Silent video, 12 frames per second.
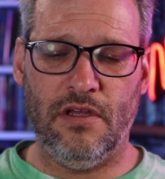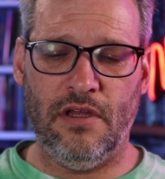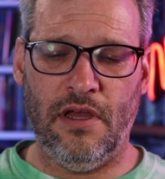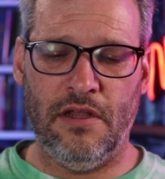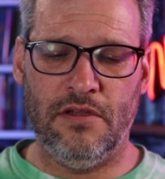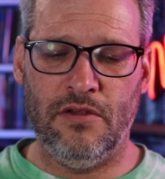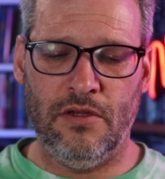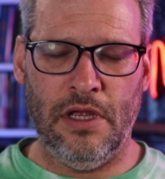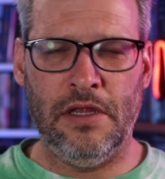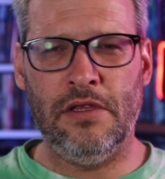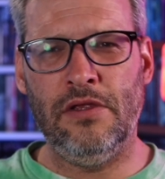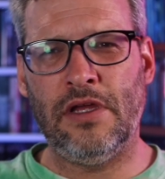and
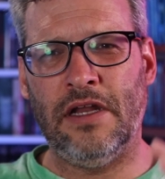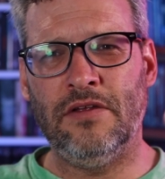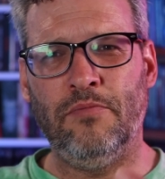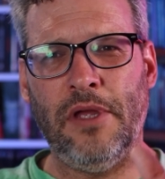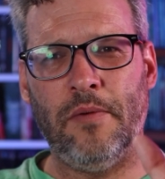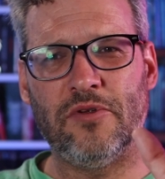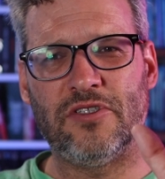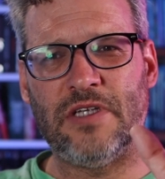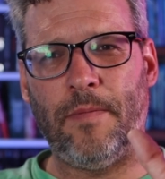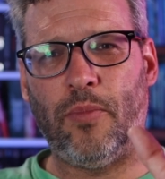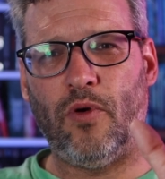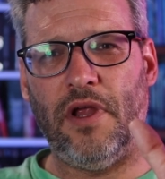you got to be able to
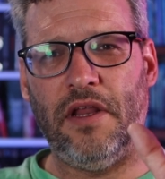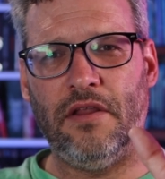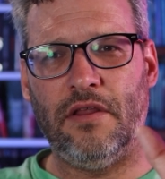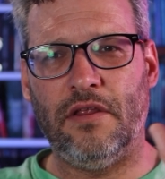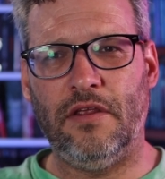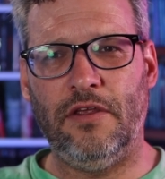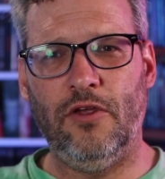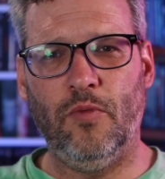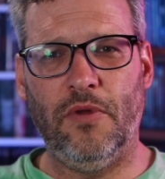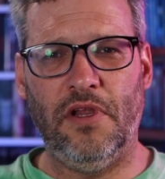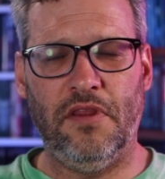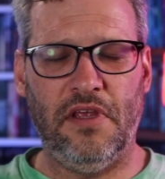separate the
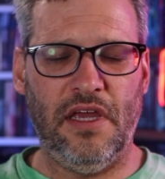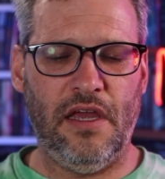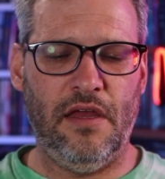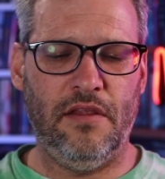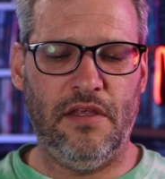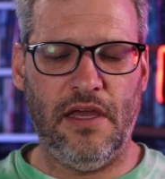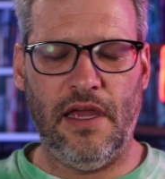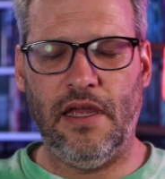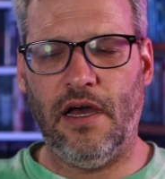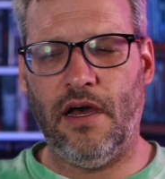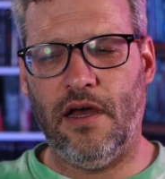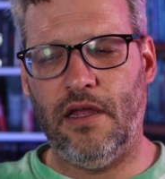human and the
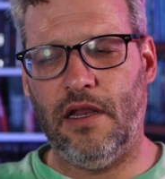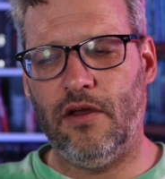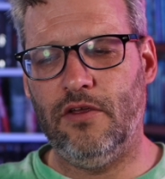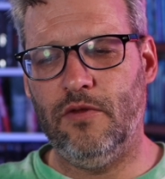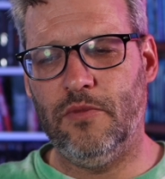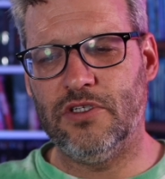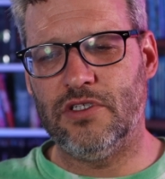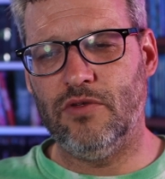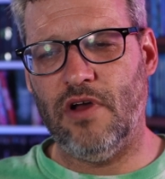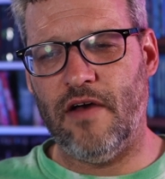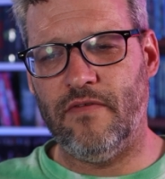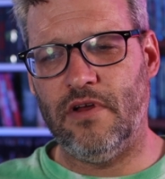AI. Now, humans do
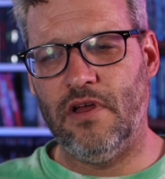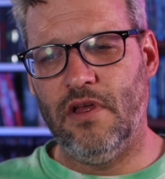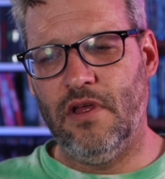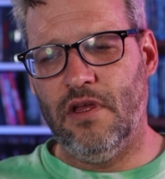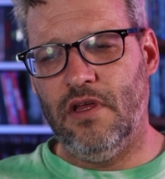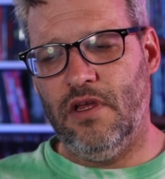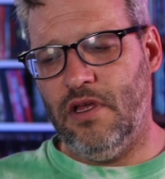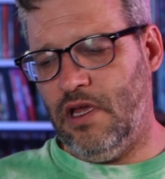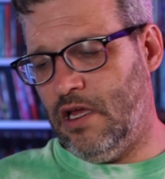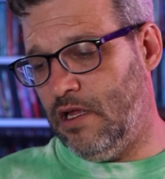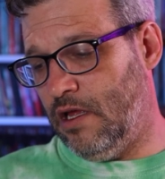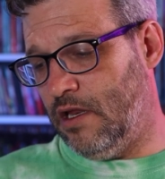have
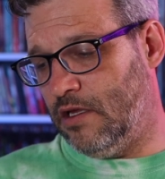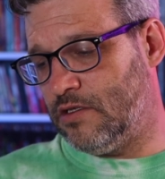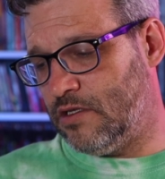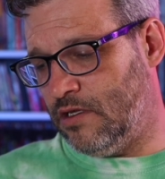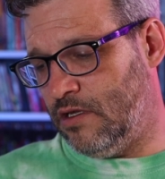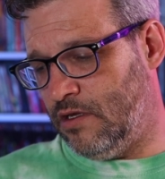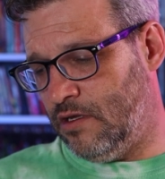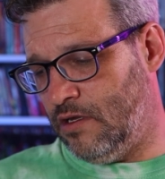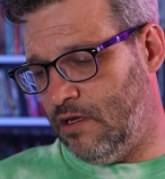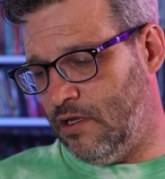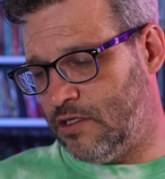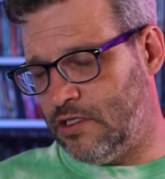and this
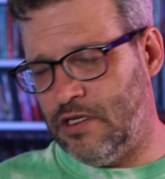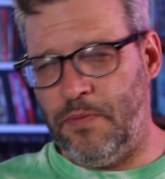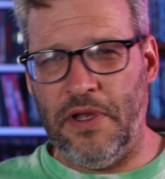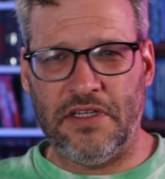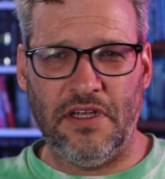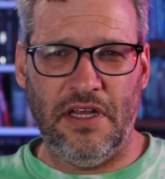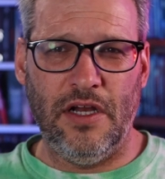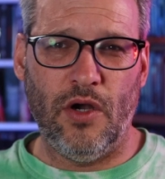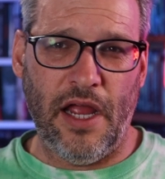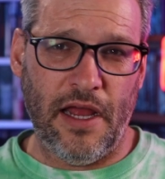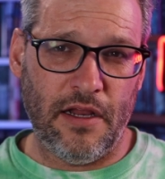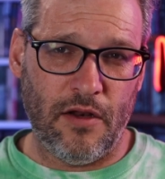is depicted here
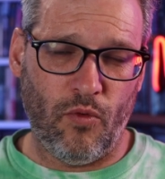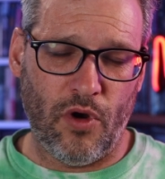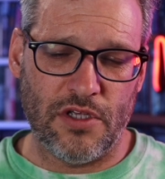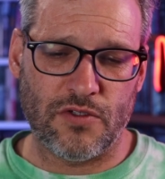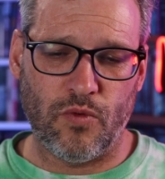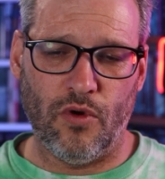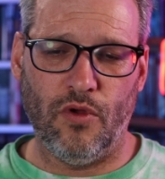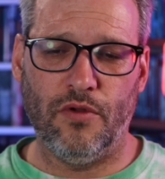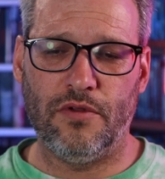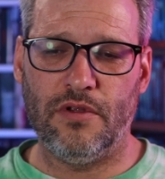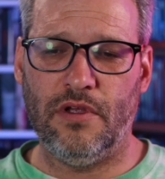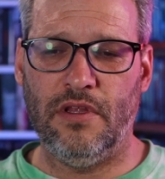and in
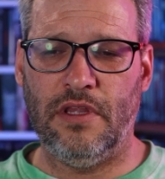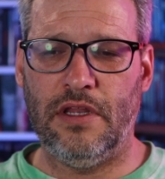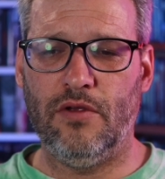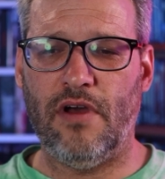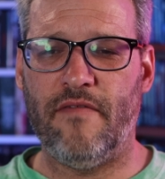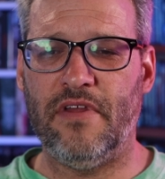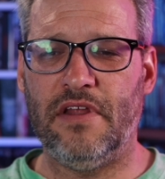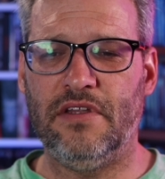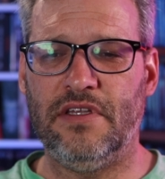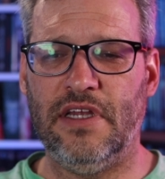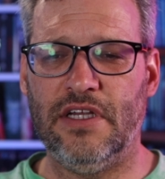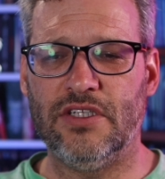Westworld, they do have
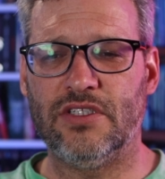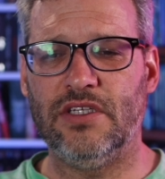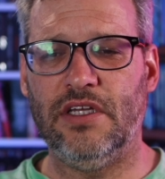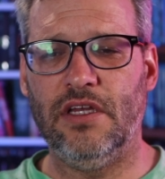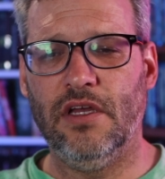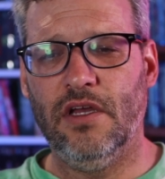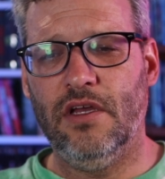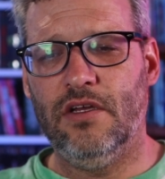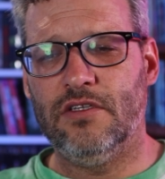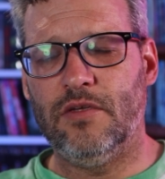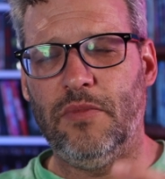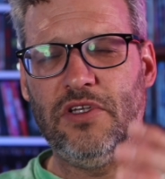that tendency
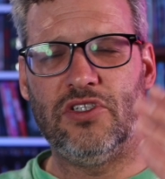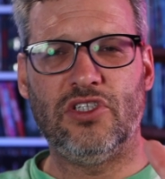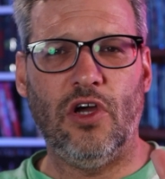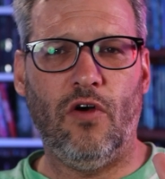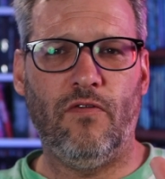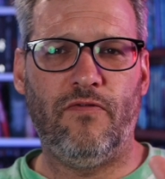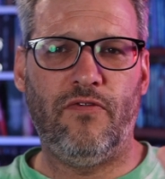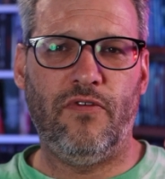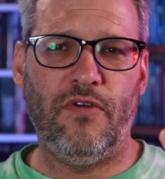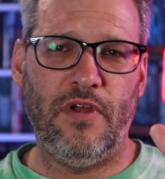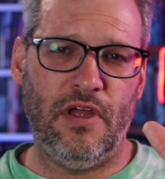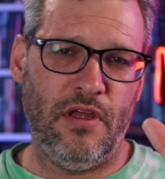to be
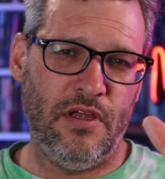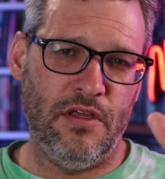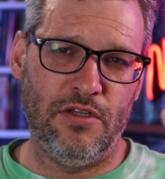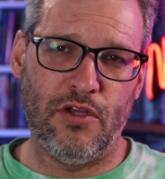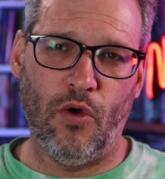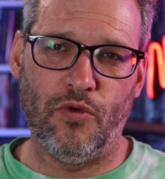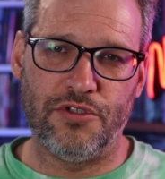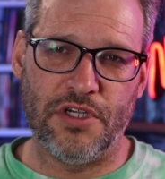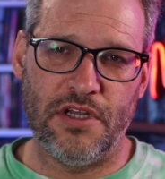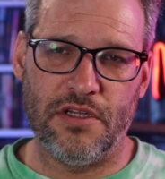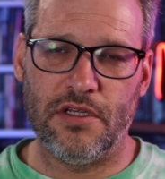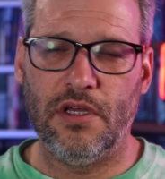
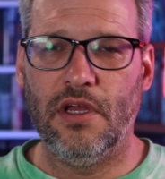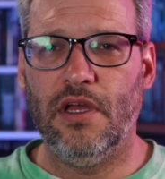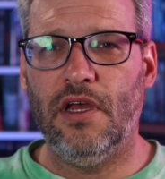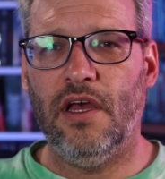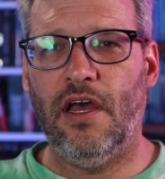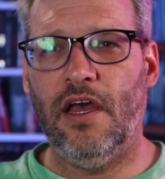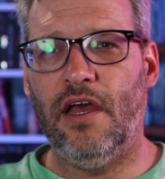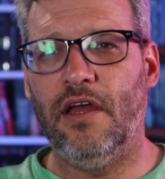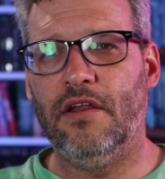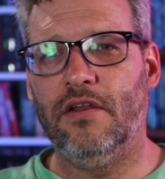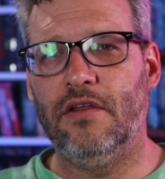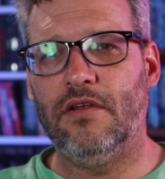self-indulgent,
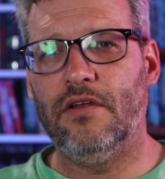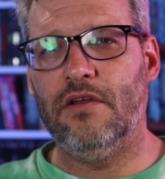but